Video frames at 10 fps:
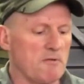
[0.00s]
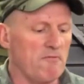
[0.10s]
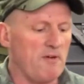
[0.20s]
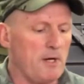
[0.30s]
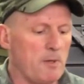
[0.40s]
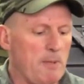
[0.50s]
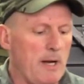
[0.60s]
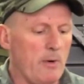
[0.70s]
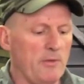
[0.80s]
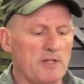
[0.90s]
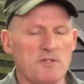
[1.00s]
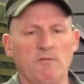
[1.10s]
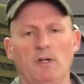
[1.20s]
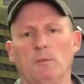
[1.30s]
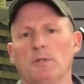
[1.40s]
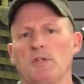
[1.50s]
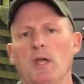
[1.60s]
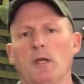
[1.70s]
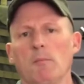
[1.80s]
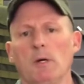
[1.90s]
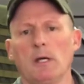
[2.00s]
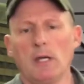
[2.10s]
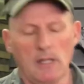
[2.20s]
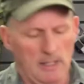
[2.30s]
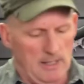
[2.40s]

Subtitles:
in firepower that's available to anybody.